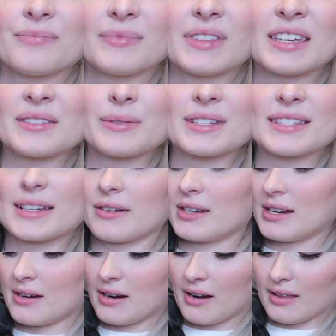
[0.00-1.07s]
These ones down
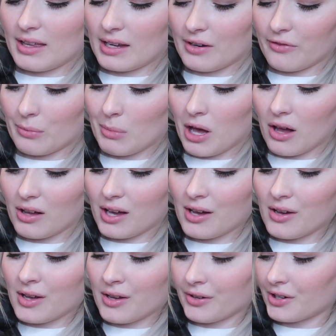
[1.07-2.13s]
here, I think, are from Hong
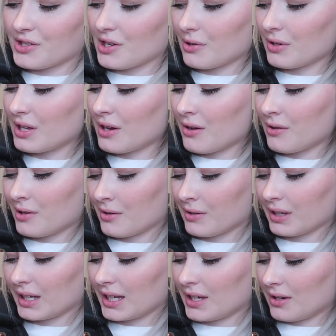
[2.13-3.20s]
Kong or Tokyo. They're
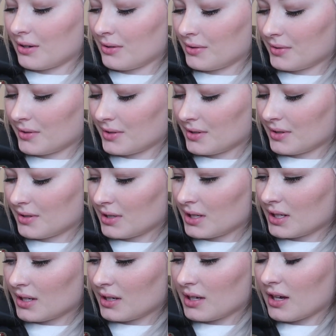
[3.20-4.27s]
really cute.
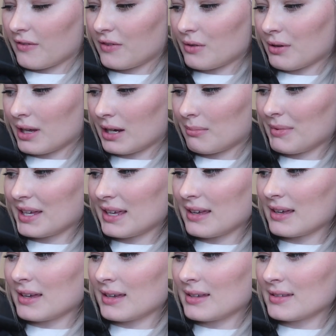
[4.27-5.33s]
A few hidden
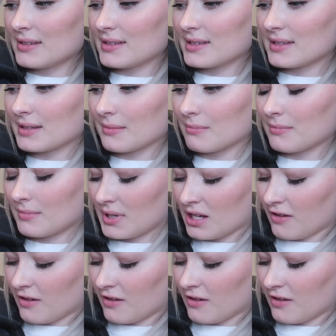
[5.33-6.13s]
Mickeys, some